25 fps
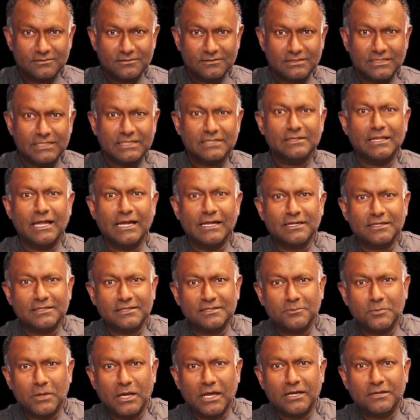click like at
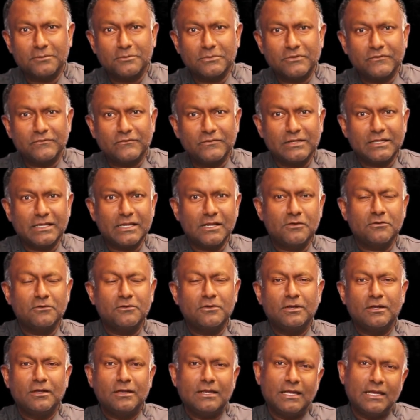the bottom of the video
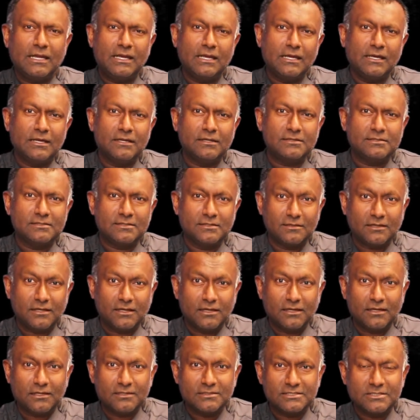and
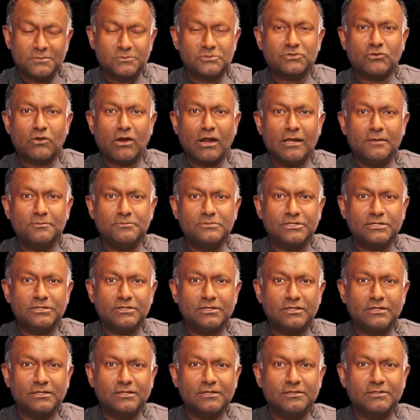subscribe
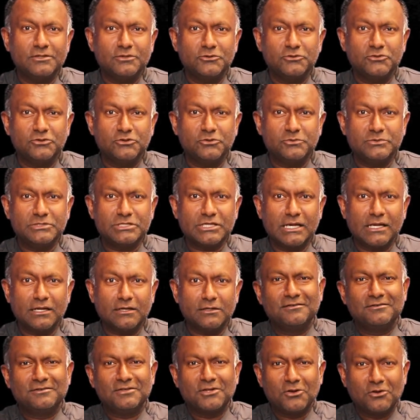to the YouTube
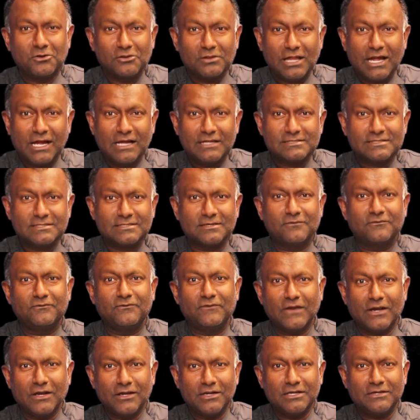channel. There are lots of
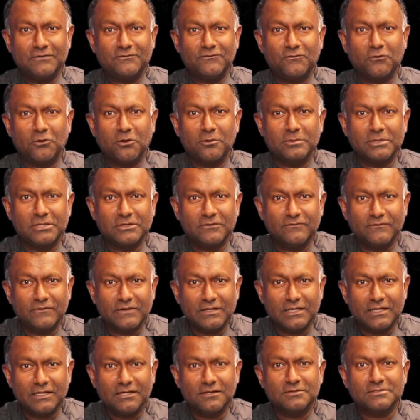very informative
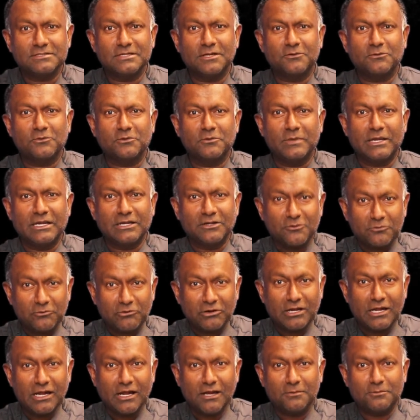videos that will make your
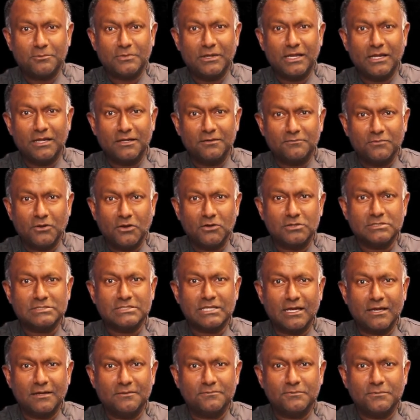pre-op and
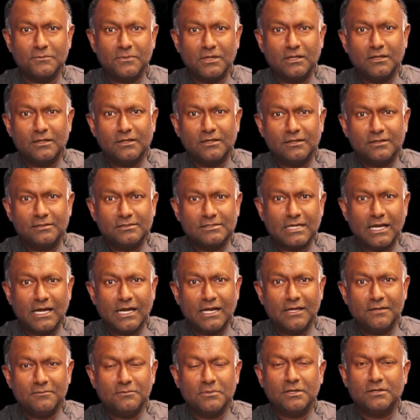post-op
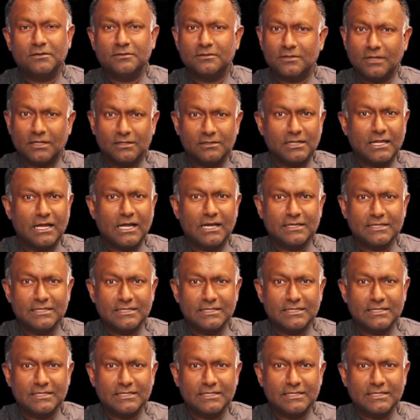time a lot